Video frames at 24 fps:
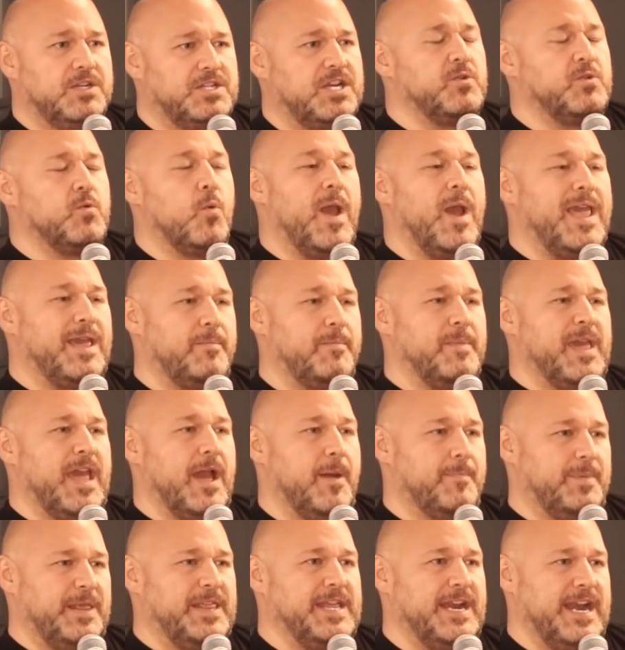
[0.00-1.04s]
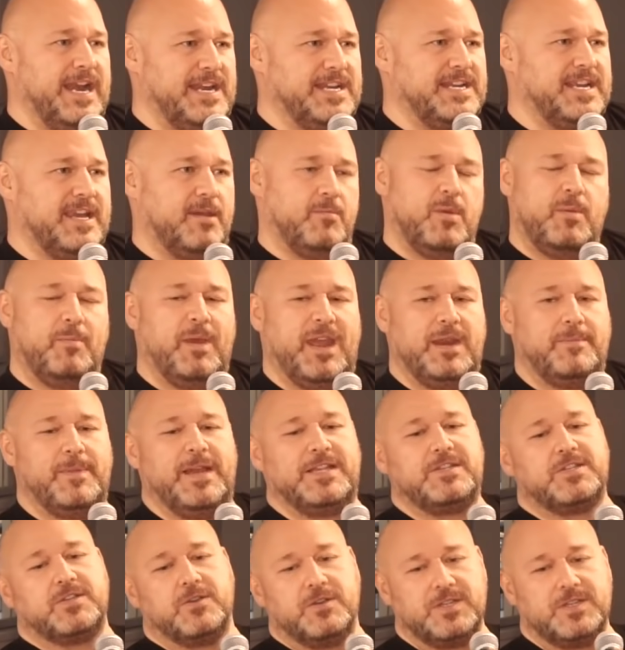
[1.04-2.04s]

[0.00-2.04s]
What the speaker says: Didn't wake me up in the night to give me pain meds.